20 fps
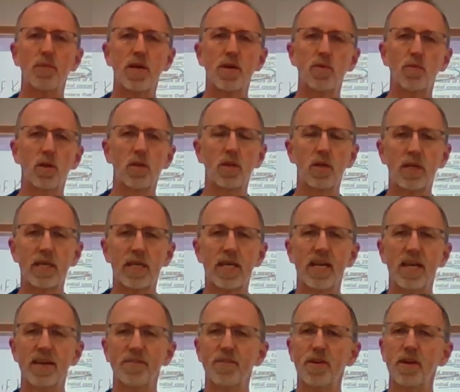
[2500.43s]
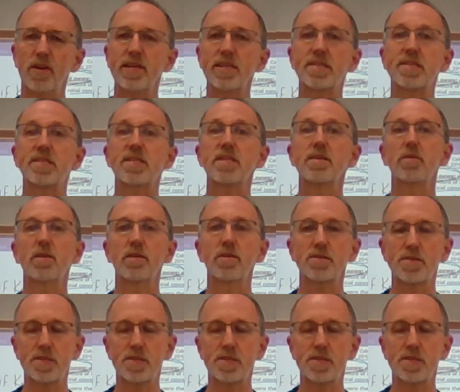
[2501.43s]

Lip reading: we will look at a very similar